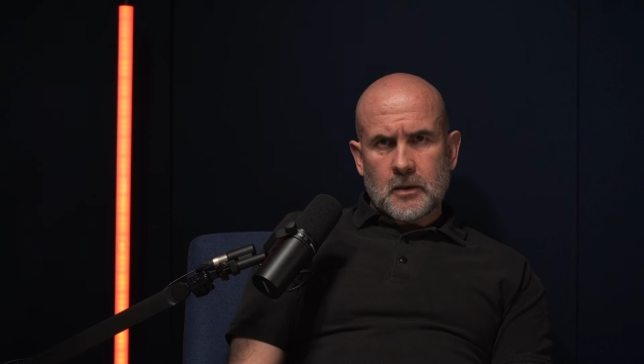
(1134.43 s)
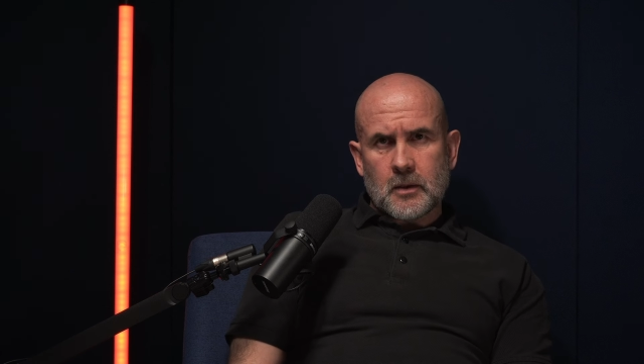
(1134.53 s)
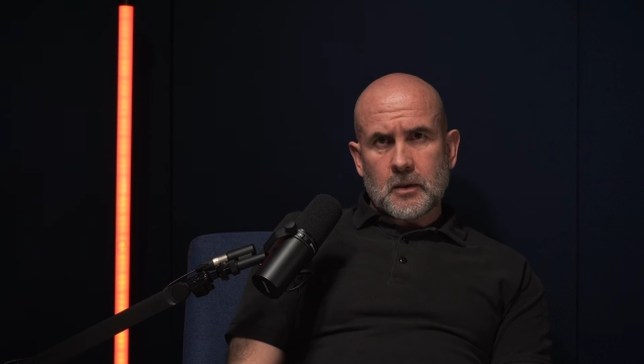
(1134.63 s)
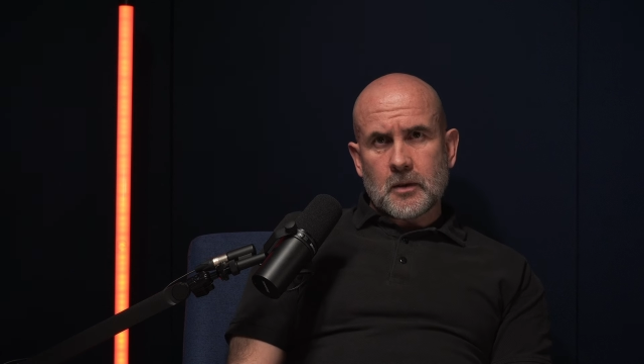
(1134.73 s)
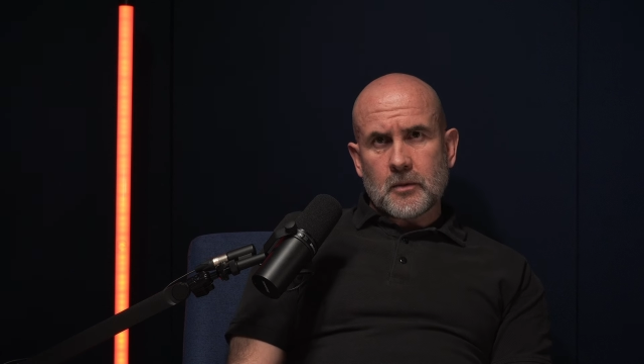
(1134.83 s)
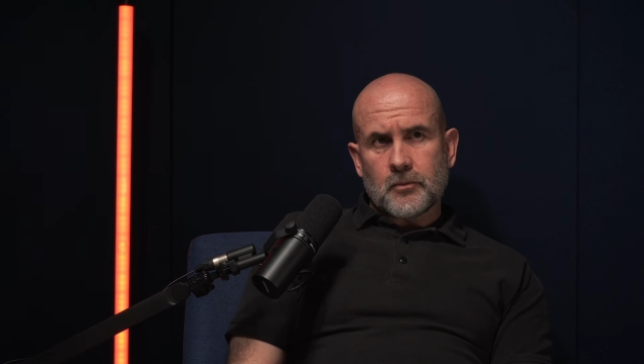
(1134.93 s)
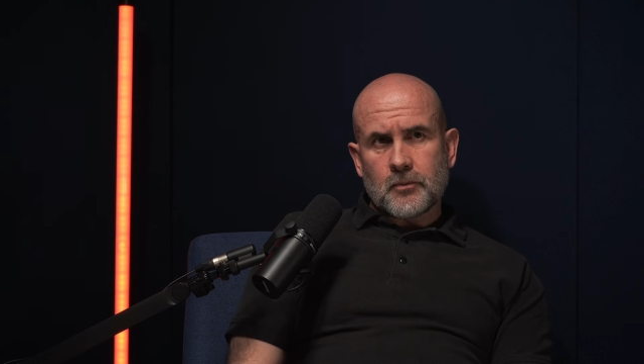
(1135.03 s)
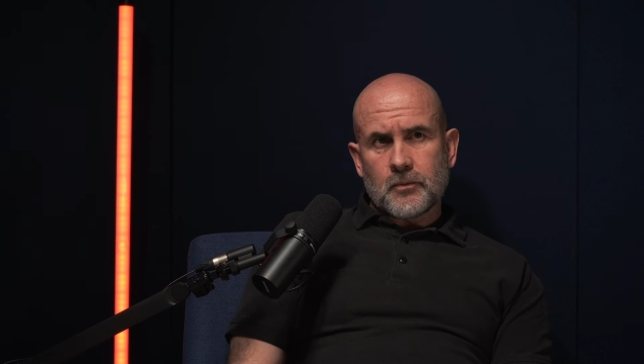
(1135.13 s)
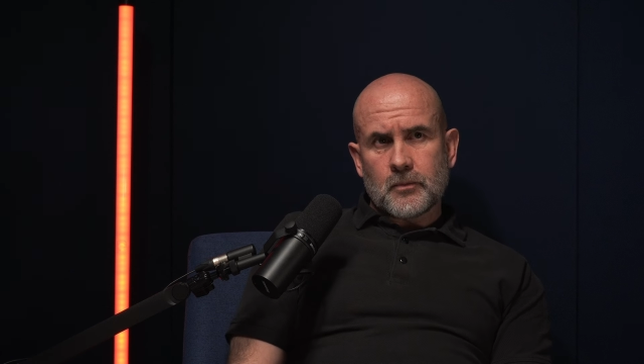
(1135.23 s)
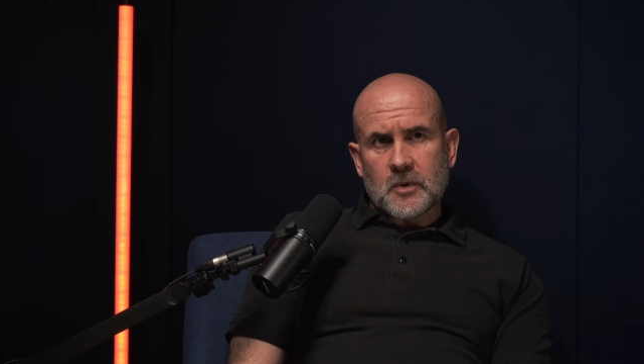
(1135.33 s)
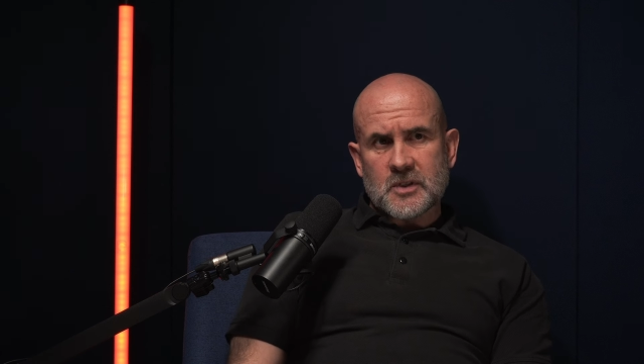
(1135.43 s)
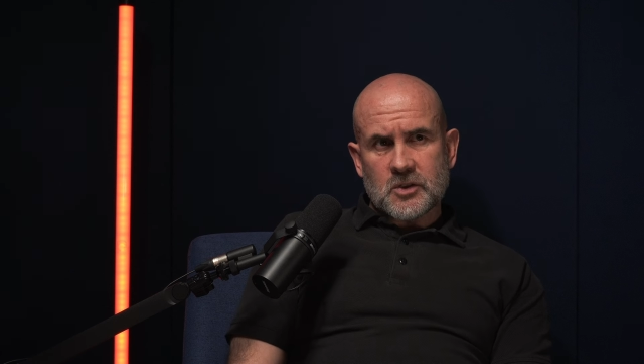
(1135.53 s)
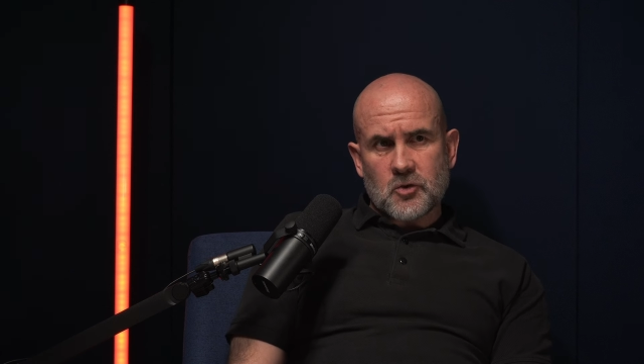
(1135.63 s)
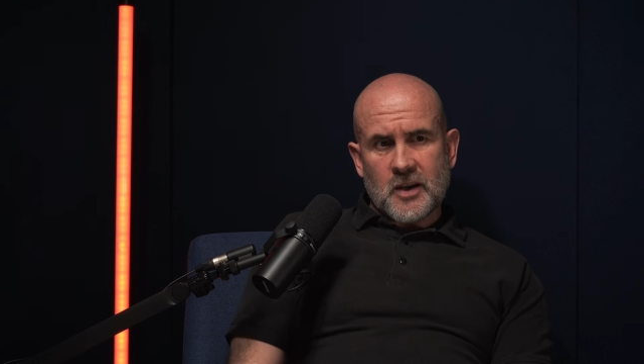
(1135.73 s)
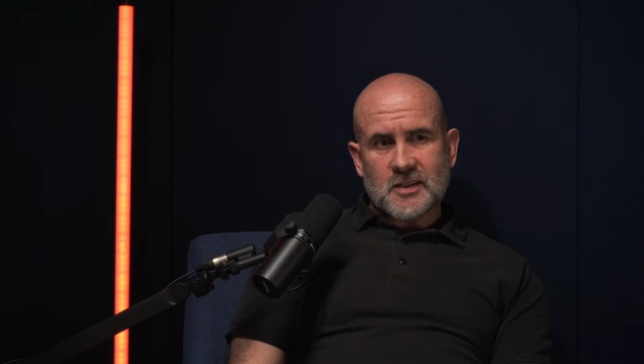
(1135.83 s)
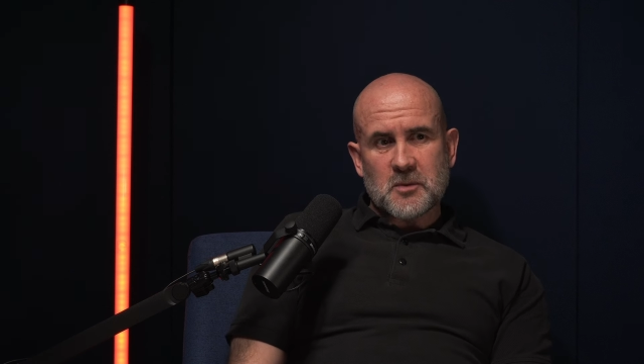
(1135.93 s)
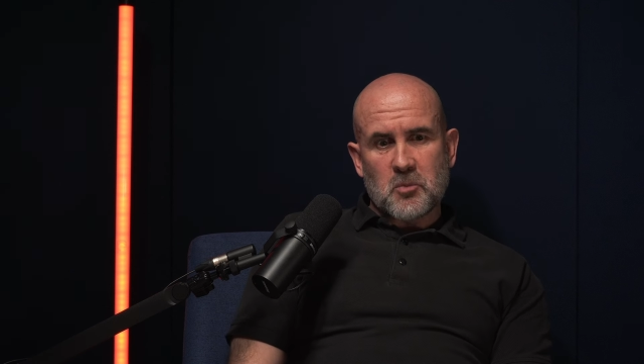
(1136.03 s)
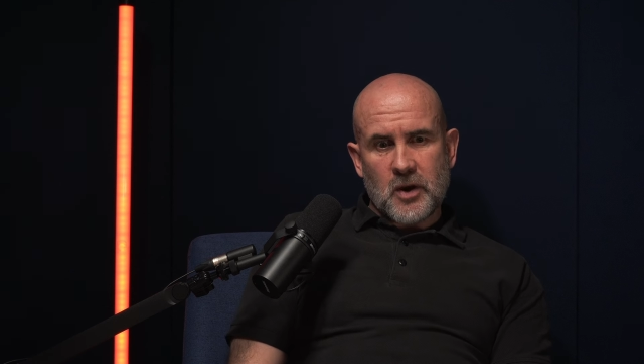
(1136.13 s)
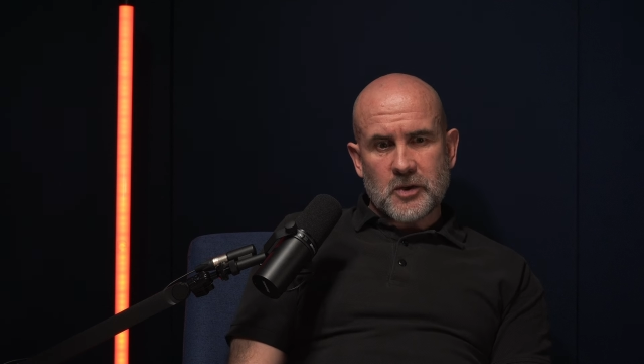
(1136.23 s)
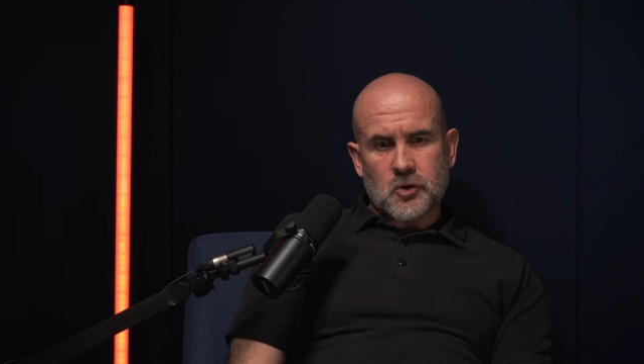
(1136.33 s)
the stress and
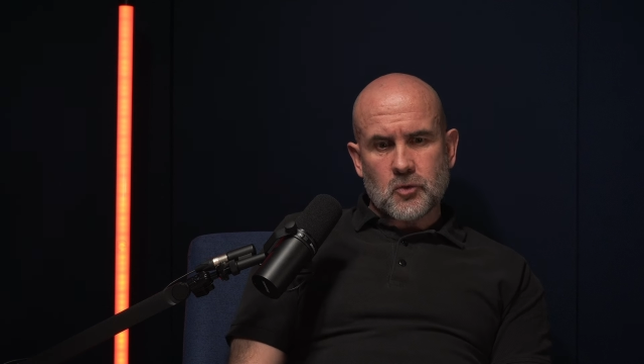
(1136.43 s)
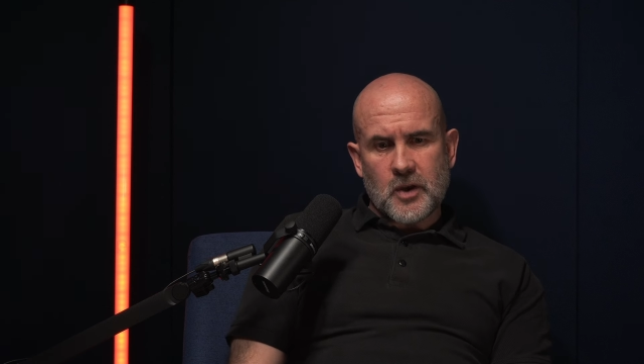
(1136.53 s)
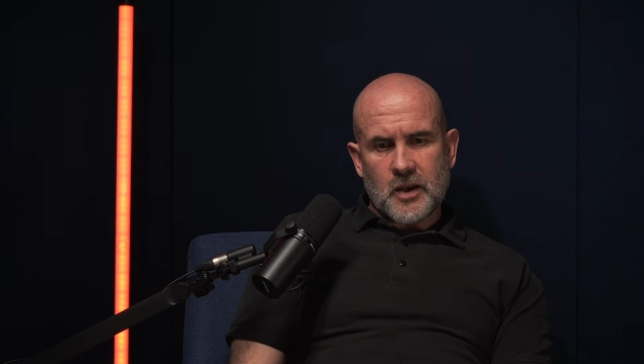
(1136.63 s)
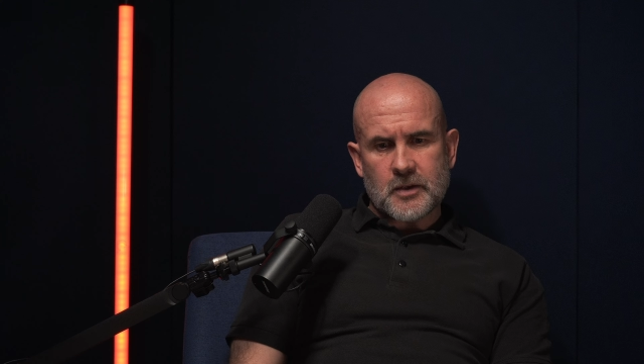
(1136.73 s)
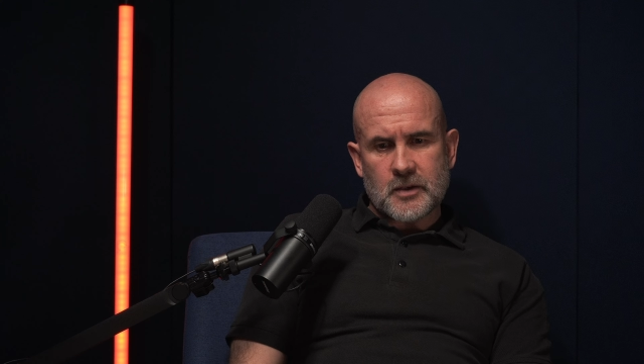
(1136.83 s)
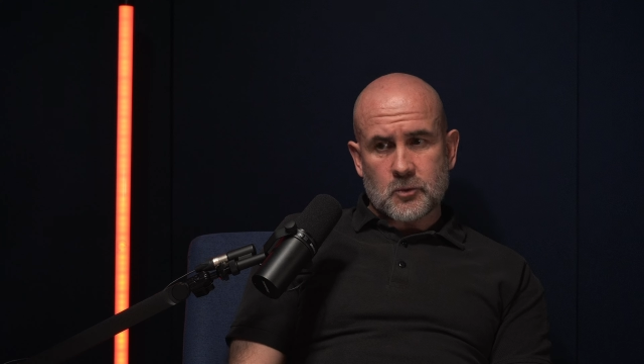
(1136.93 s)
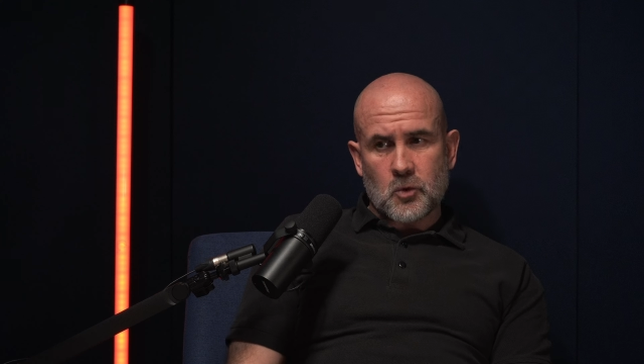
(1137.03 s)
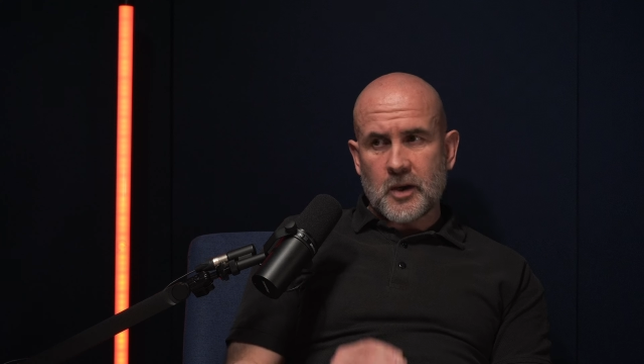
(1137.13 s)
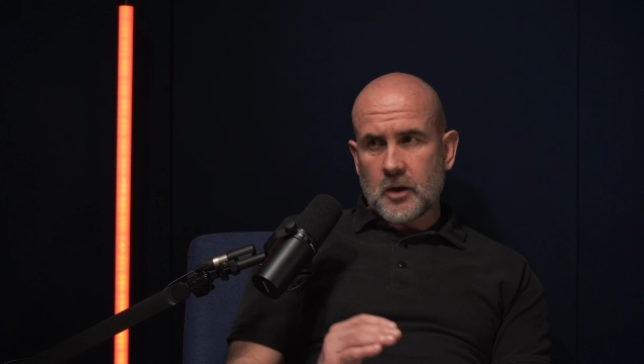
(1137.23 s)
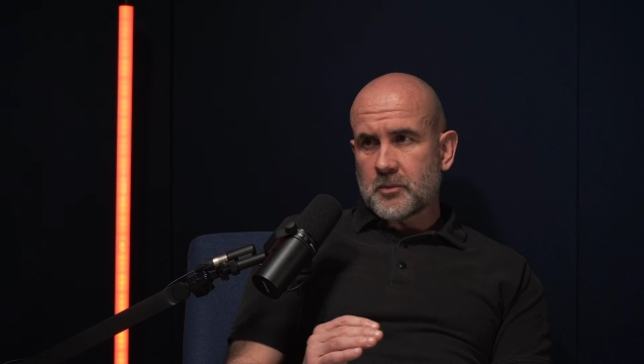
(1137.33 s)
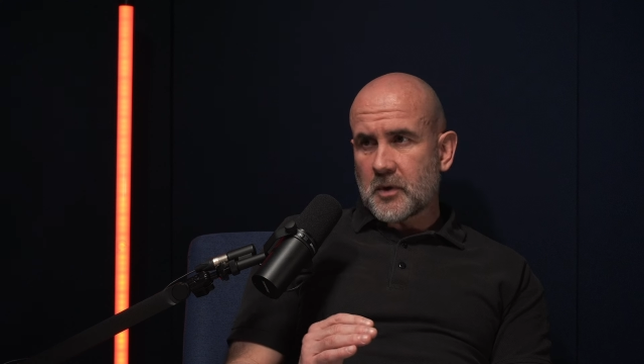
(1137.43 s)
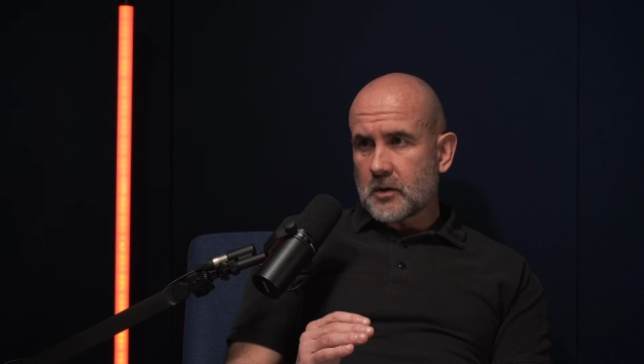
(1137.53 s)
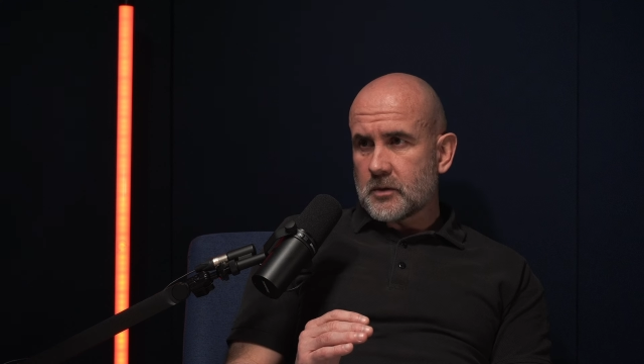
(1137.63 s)
pressure rate is right up there.